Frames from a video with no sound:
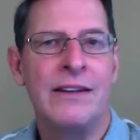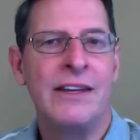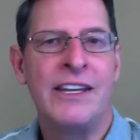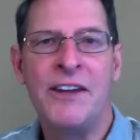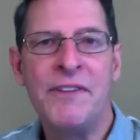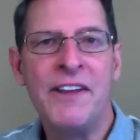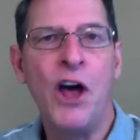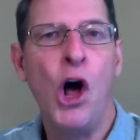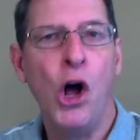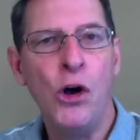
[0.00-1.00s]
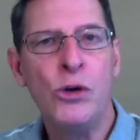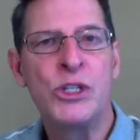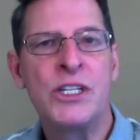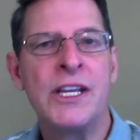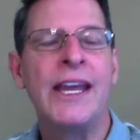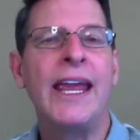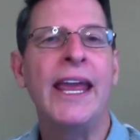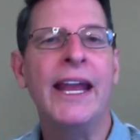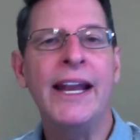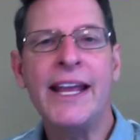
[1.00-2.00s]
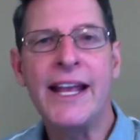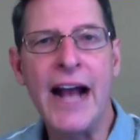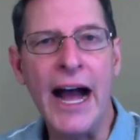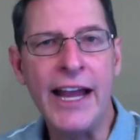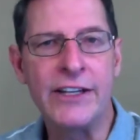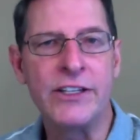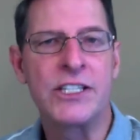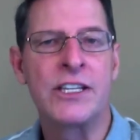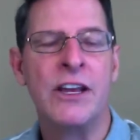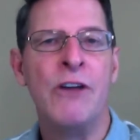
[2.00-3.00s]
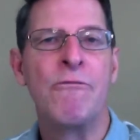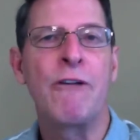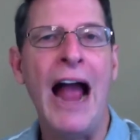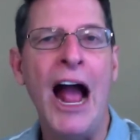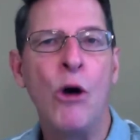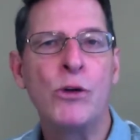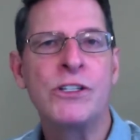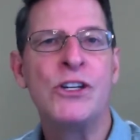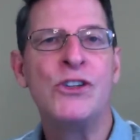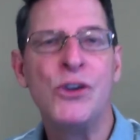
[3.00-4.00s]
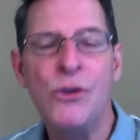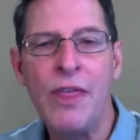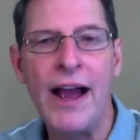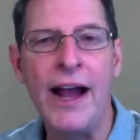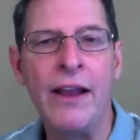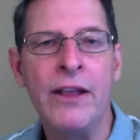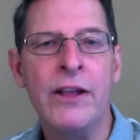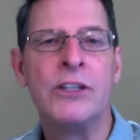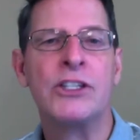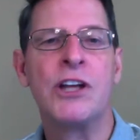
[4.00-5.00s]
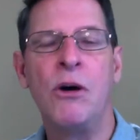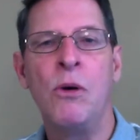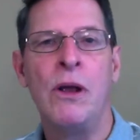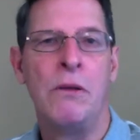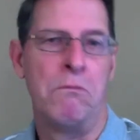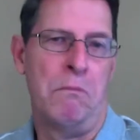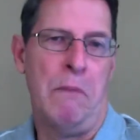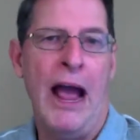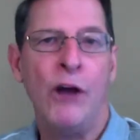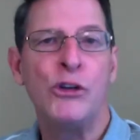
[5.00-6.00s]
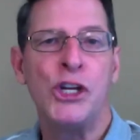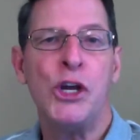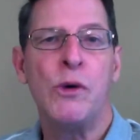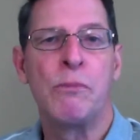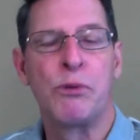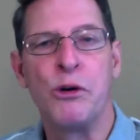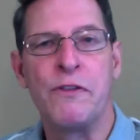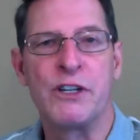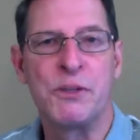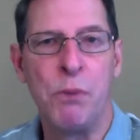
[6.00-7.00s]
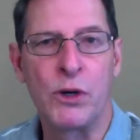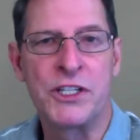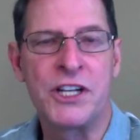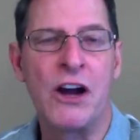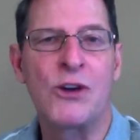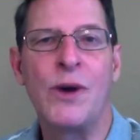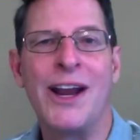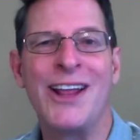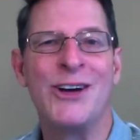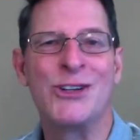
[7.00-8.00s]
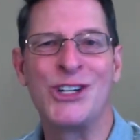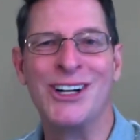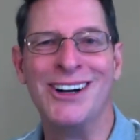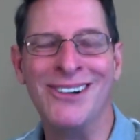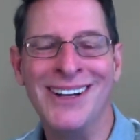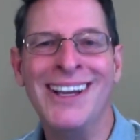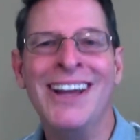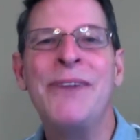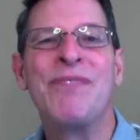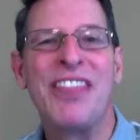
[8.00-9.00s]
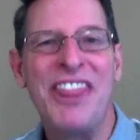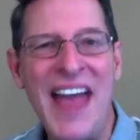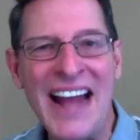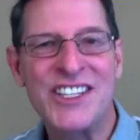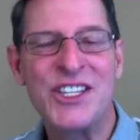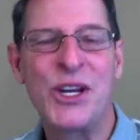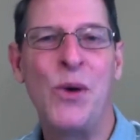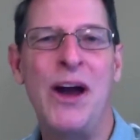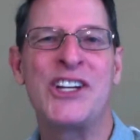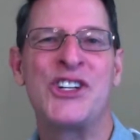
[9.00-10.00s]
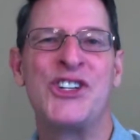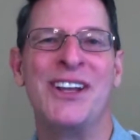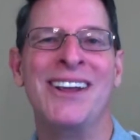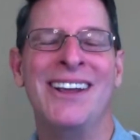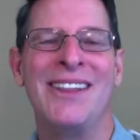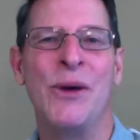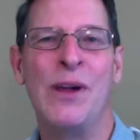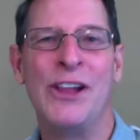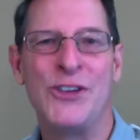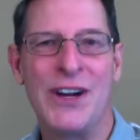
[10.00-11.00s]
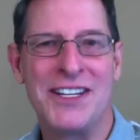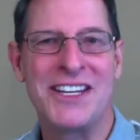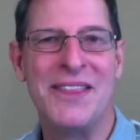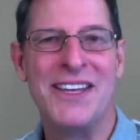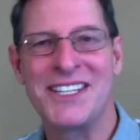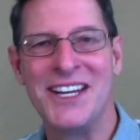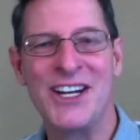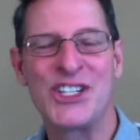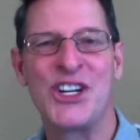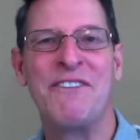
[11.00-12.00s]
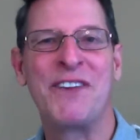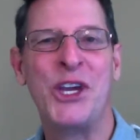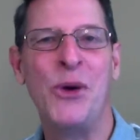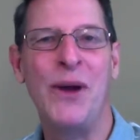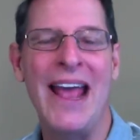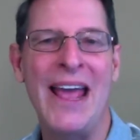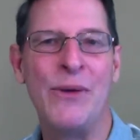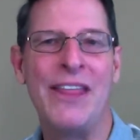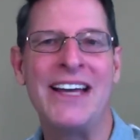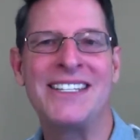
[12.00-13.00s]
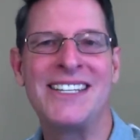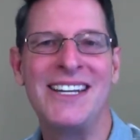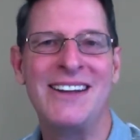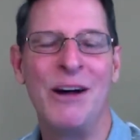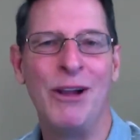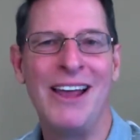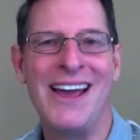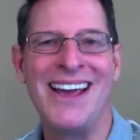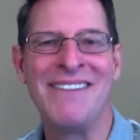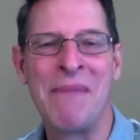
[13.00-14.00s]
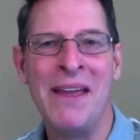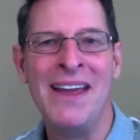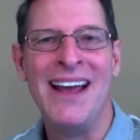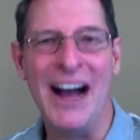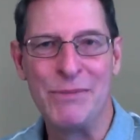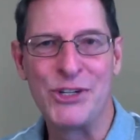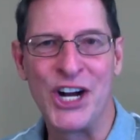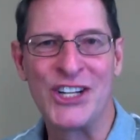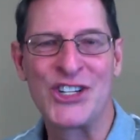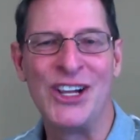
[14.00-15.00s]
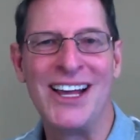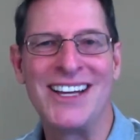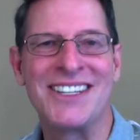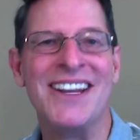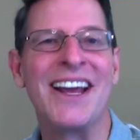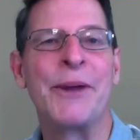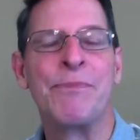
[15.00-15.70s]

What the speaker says: giving the host any guidance for how to do that. So, how do you improve your sports talk radio show? That's the question that we'll address in this edition of Q&A with STAA. I'm John Chalesnik.